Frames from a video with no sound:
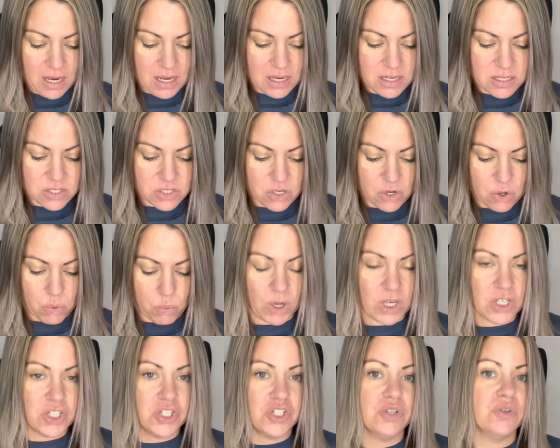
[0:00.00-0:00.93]
So
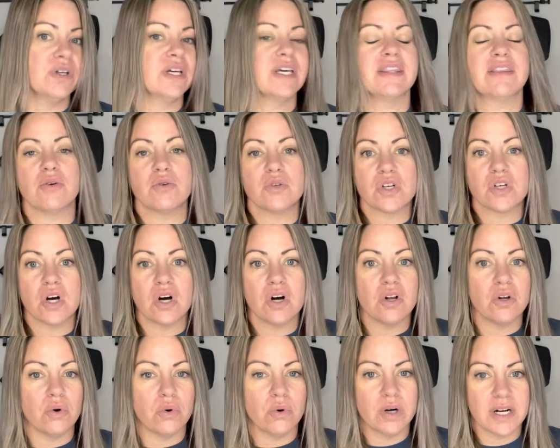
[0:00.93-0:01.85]
once you get those
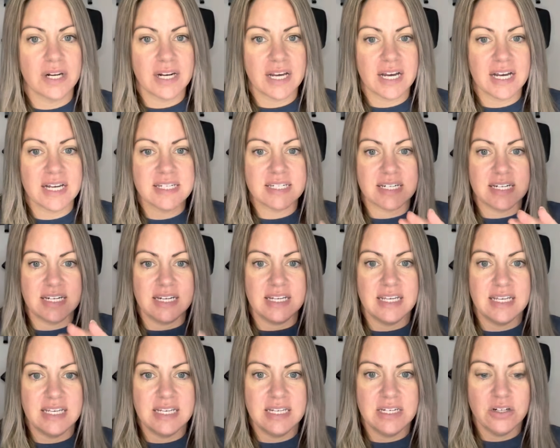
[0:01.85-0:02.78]
all organized and
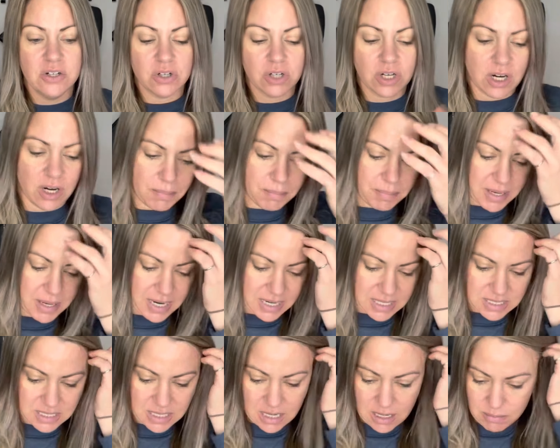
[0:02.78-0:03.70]
in your compact,
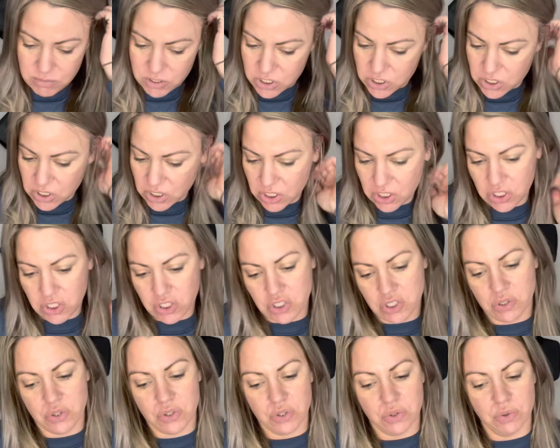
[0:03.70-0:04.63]
I'm just going to show
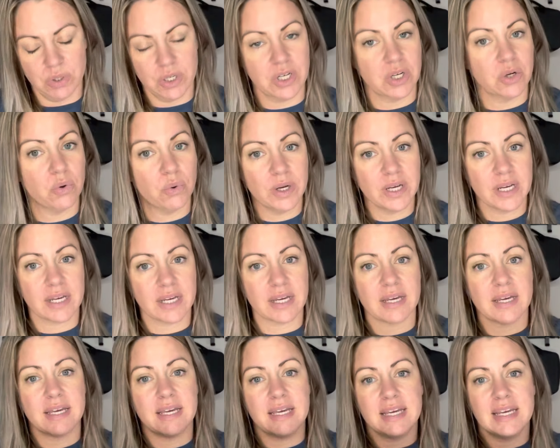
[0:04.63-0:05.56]
you a quick,
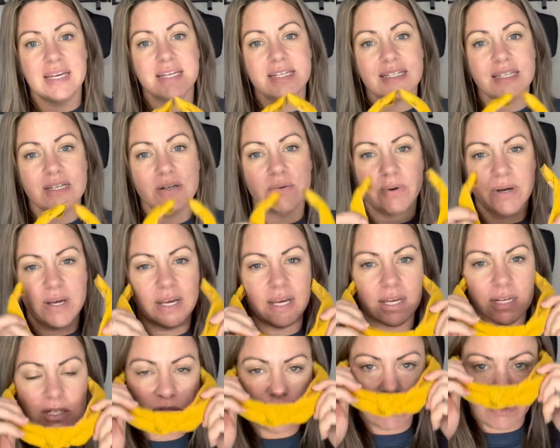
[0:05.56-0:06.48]
easy way
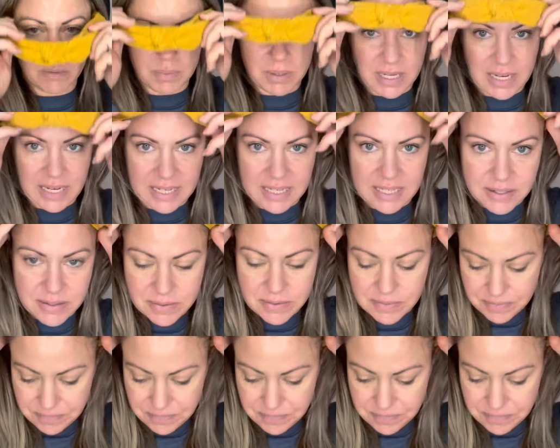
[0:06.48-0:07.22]
to apply it.